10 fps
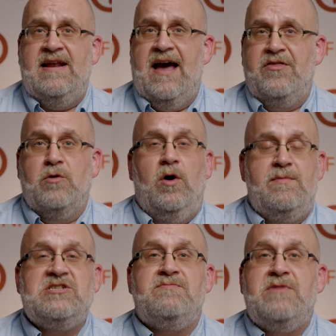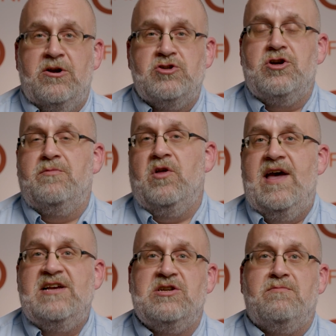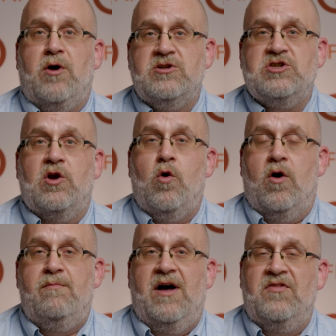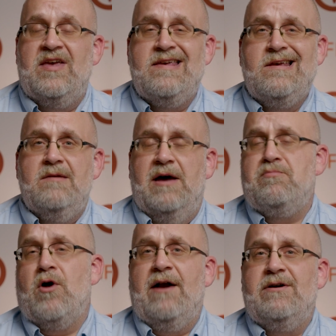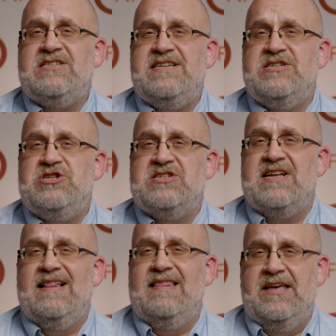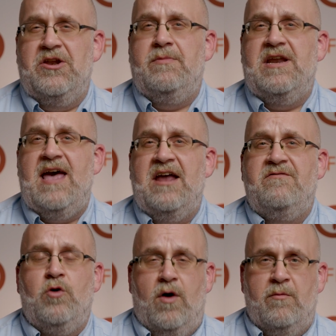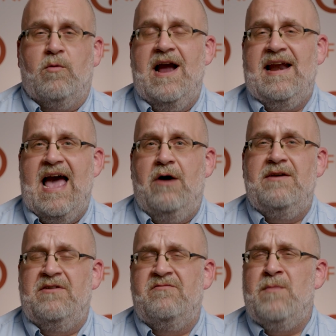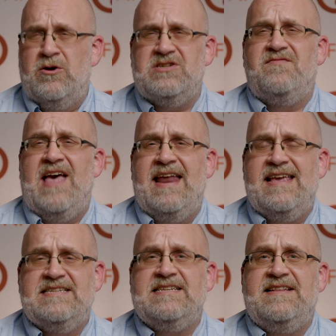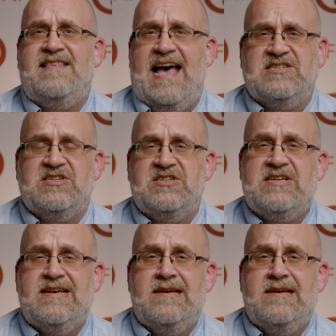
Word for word: Now there will be some near-term delays in parts of the Corn Belt, but progress is just a little bit ahead of normal right now, even if most of that is in Texas.